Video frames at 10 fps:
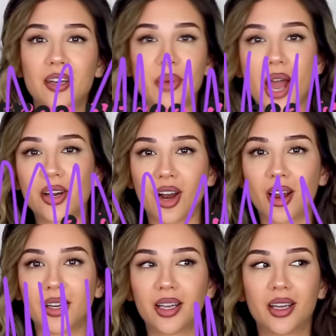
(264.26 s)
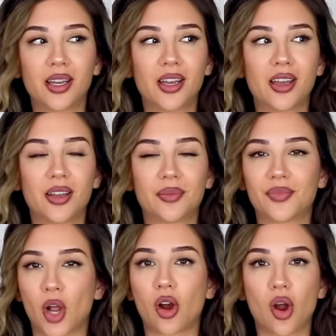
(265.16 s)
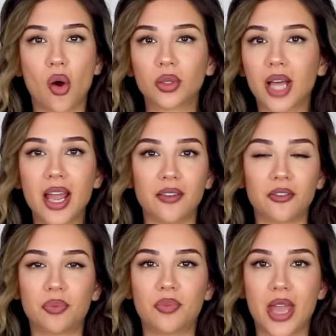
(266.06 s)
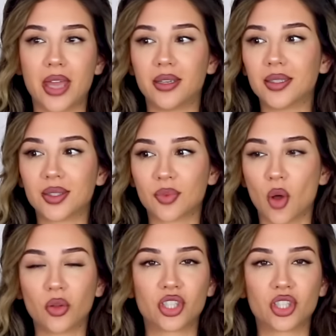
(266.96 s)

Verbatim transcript: and butter her whole life. And this whole